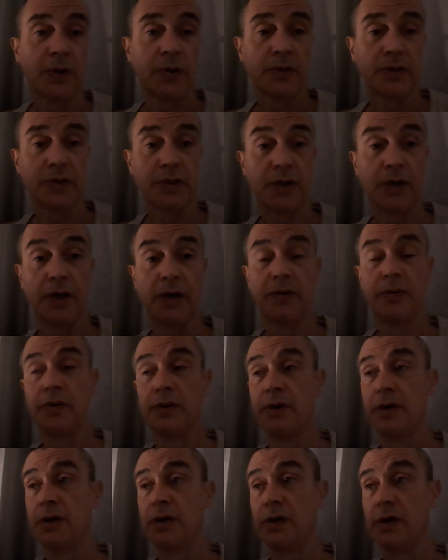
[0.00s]
So,
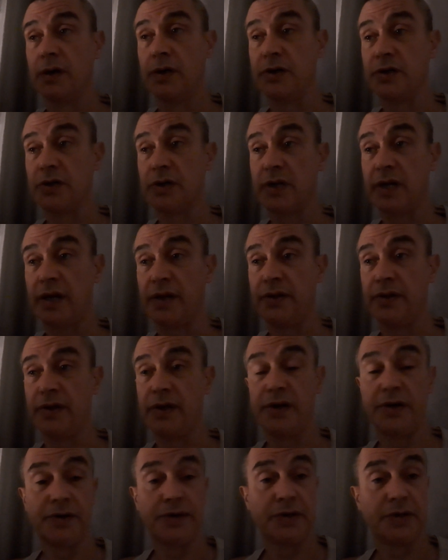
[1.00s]
I should end
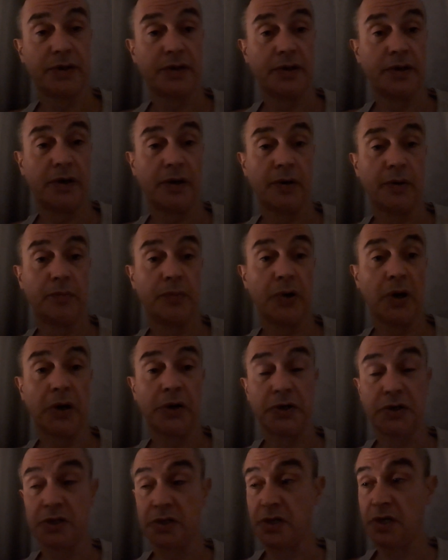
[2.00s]
this, but
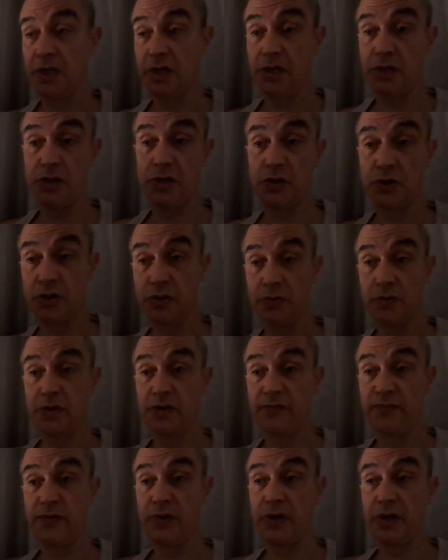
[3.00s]
I just needed to do
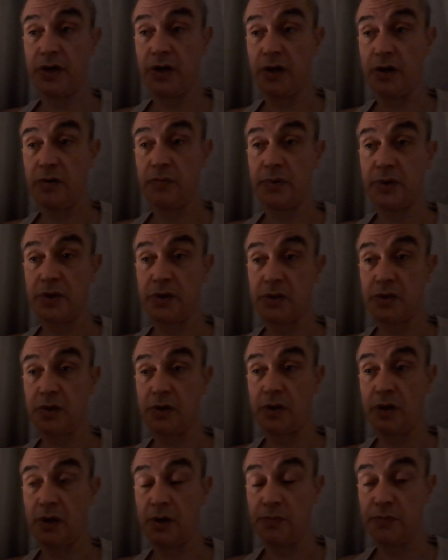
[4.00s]
this video because
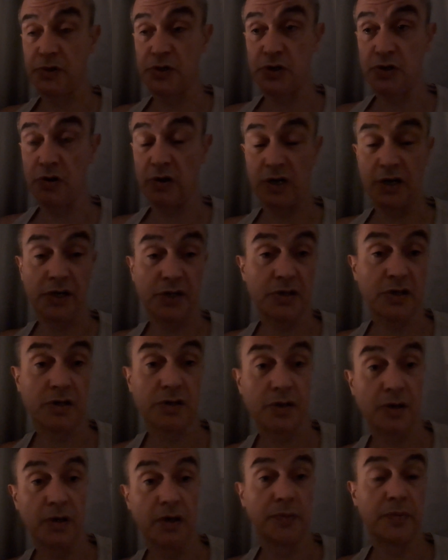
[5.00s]
I am struggling to
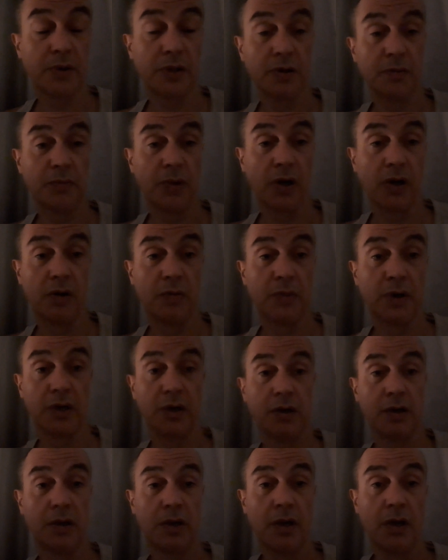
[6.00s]
type at the
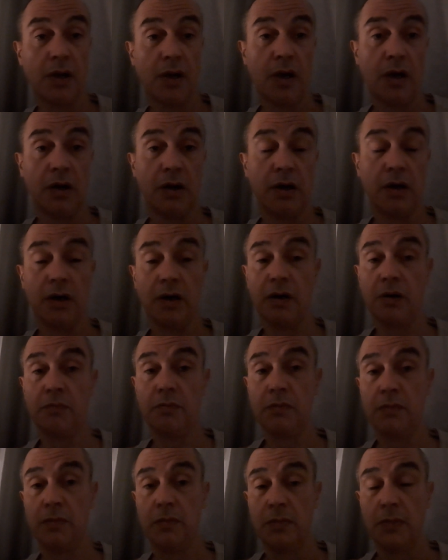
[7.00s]
moment.
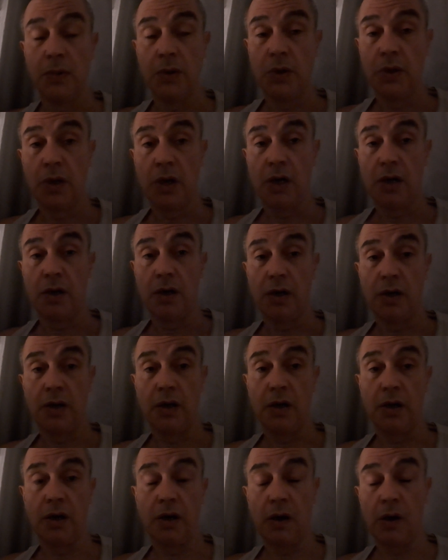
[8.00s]

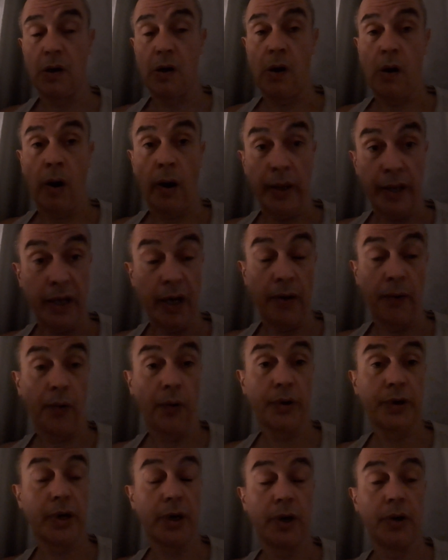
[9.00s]
I
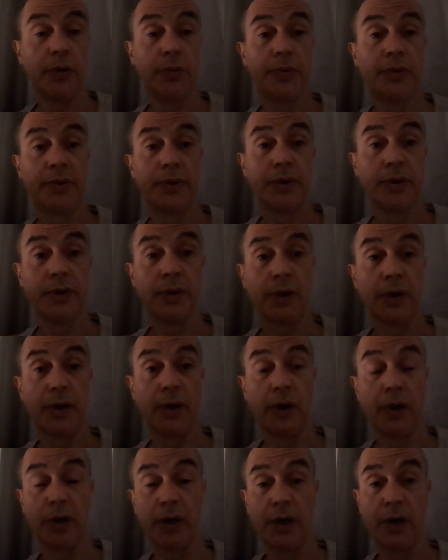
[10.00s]
cannot cope.
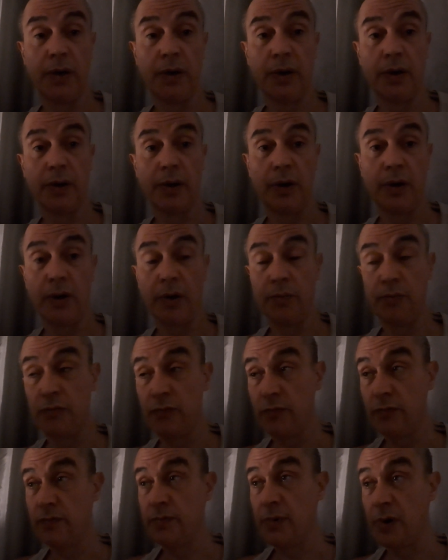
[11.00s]

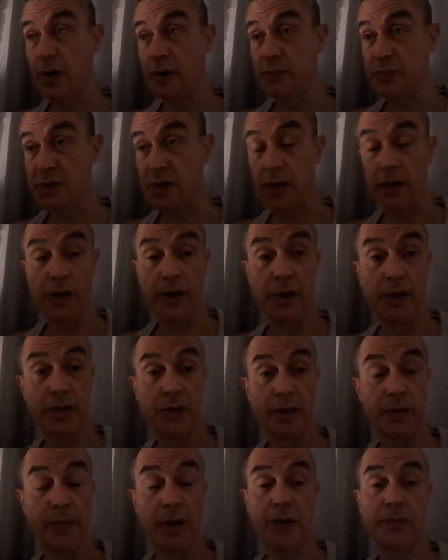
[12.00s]
I'm tired.
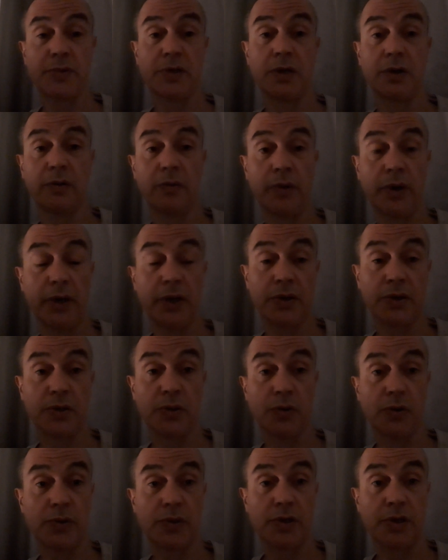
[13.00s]
I'm absolutely
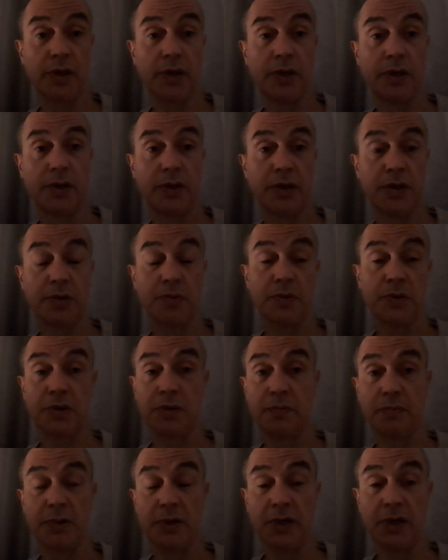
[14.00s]
exhausted. This was
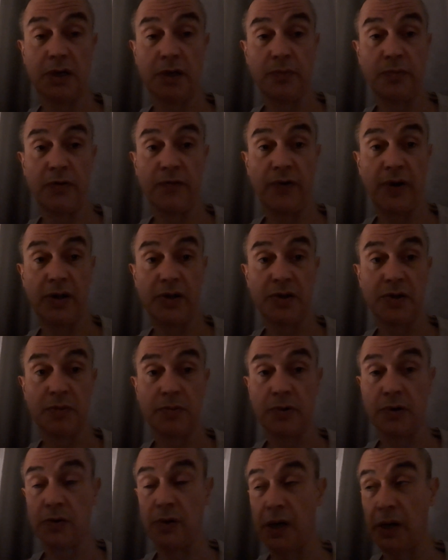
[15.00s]
completely
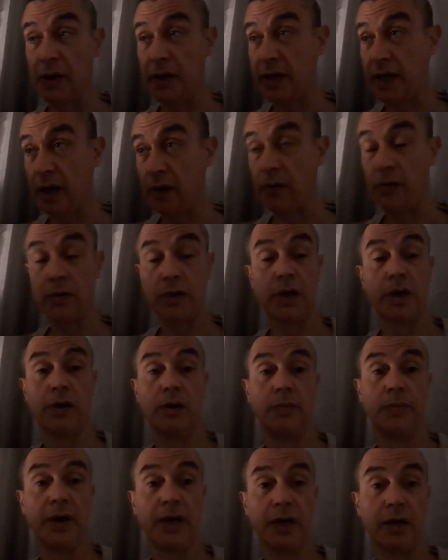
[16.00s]
preventable and I cannot
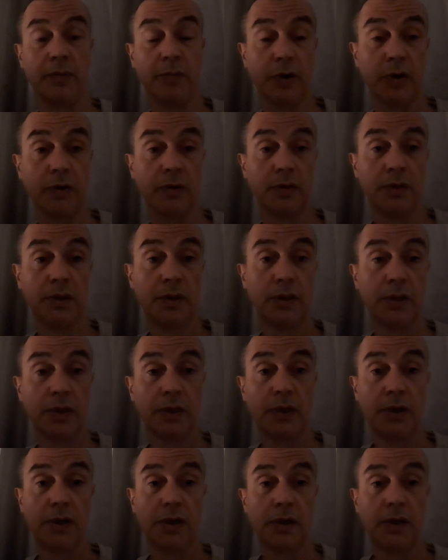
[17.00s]
cope anymore.
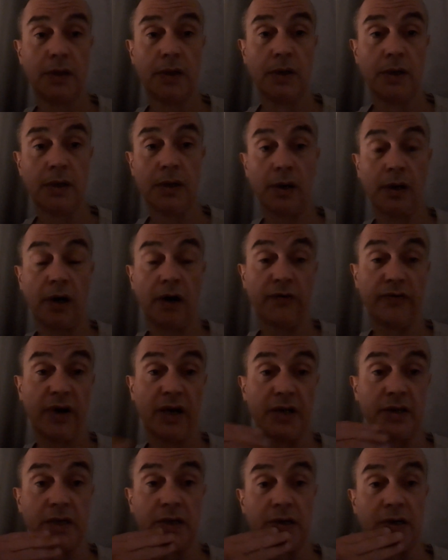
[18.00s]
Like, I've
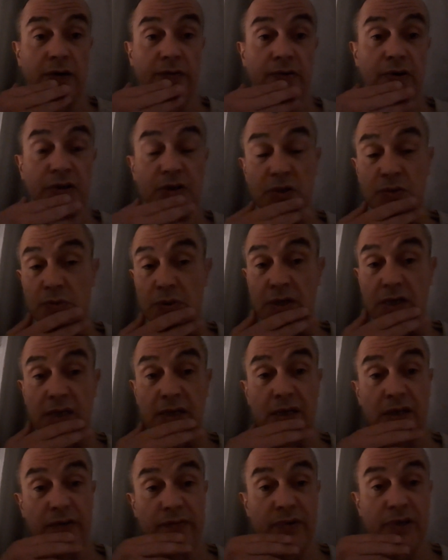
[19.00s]
had enough. I just want to
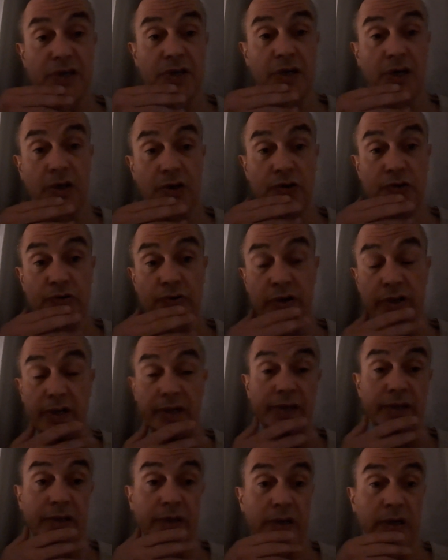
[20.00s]
leave this country
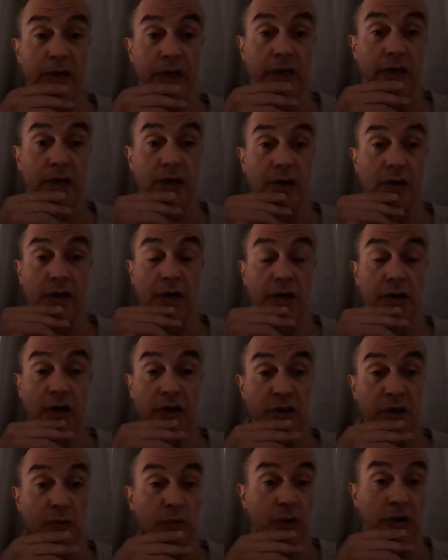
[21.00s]
and die.
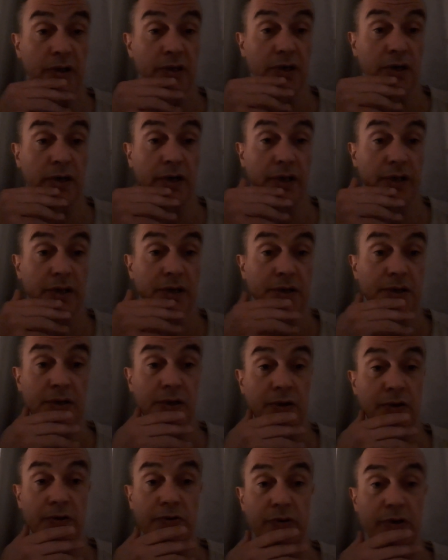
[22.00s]
I don't want to die in this
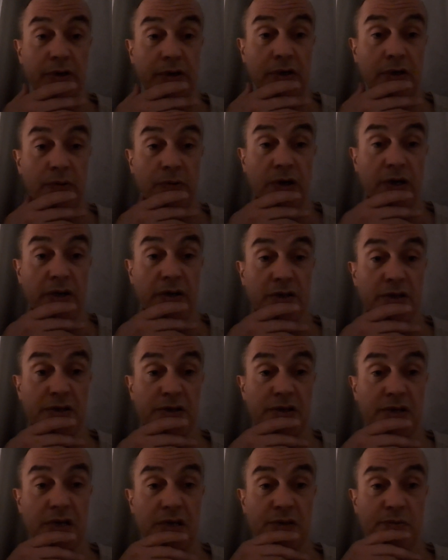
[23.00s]
country. No way. It's a
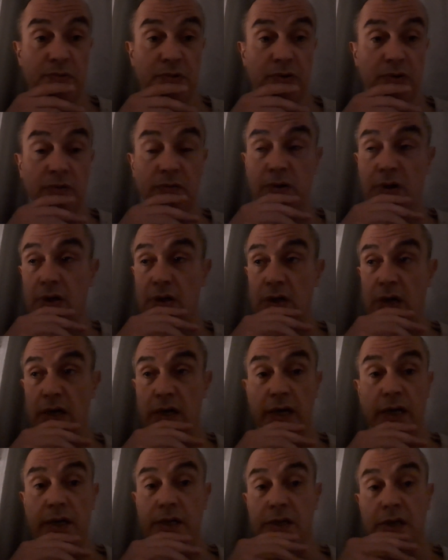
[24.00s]
cesspool. I
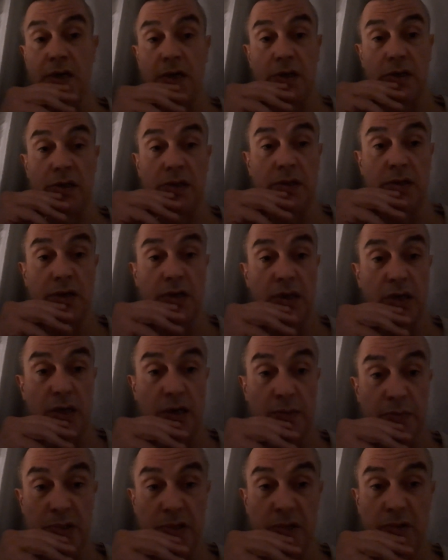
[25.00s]
hate England.
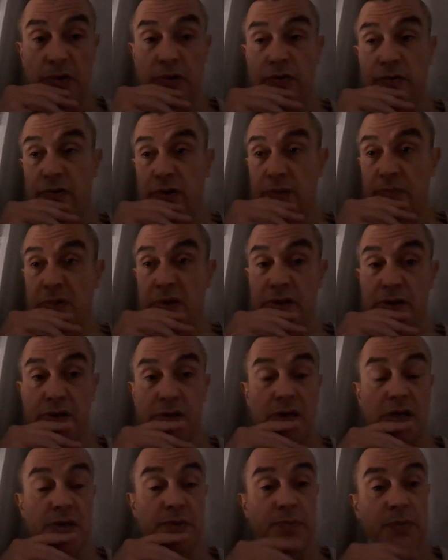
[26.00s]
Absolute corrupted
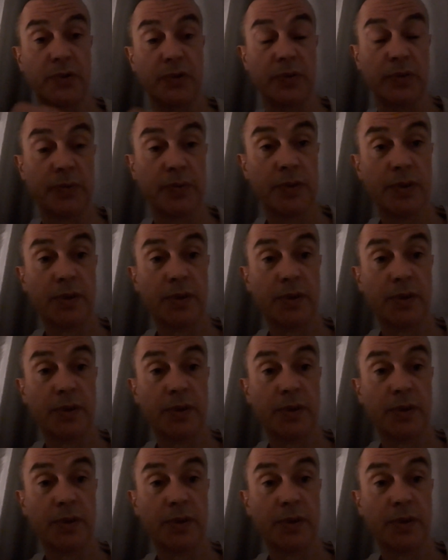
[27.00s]
cesspool.